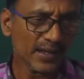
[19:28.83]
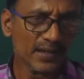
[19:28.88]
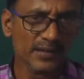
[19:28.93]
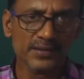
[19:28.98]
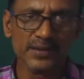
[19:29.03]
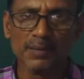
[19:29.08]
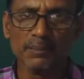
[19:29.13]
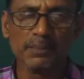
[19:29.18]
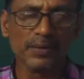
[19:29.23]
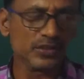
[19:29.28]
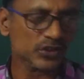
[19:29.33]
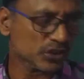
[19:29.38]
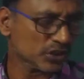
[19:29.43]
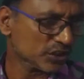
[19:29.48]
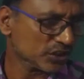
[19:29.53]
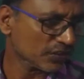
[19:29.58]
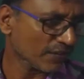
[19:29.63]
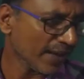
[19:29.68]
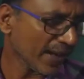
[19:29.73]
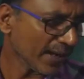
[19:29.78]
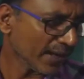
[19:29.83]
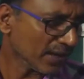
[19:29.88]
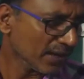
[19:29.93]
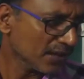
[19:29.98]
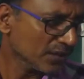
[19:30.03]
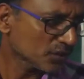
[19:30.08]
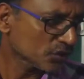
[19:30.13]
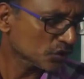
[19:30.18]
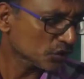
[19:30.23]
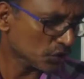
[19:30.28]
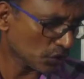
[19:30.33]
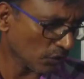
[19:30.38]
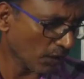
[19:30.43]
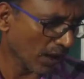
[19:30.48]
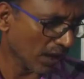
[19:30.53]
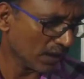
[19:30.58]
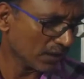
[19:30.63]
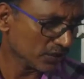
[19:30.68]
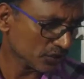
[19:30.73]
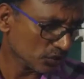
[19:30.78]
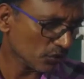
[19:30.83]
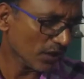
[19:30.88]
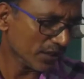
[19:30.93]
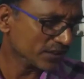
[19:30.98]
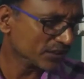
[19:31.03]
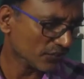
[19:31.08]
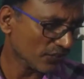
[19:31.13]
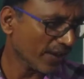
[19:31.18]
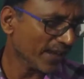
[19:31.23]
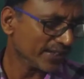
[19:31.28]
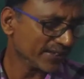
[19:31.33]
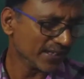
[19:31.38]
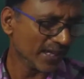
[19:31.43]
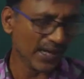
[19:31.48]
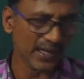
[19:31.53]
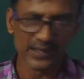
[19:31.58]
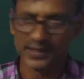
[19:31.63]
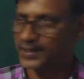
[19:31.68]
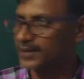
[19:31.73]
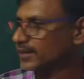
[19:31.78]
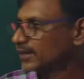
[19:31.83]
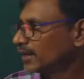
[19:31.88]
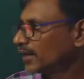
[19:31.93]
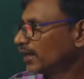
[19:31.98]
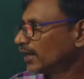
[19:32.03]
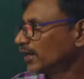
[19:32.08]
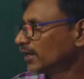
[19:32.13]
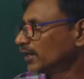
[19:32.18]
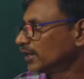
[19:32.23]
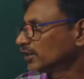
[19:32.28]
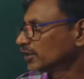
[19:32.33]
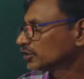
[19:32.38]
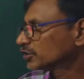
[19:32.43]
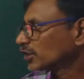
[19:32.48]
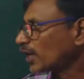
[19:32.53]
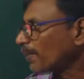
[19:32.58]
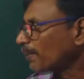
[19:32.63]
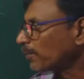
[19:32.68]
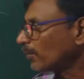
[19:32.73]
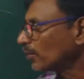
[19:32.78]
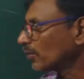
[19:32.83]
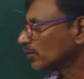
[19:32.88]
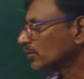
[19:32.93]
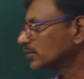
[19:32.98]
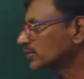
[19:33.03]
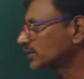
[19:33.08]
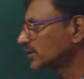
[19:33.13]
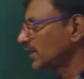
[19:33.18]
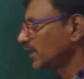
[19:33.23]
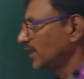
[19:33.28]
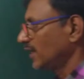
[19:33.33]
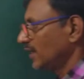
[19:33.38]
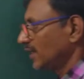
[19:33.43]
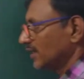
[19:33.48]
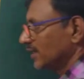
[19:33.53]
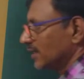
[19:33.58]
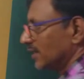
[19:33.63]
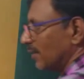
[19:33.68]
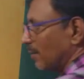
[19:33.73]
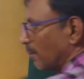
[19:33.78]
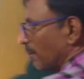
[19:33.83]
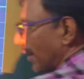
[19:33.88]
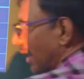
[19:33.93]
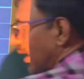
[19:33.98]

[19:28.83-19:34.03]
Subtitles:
in the first square? 12. 12 squares are there. Suppose my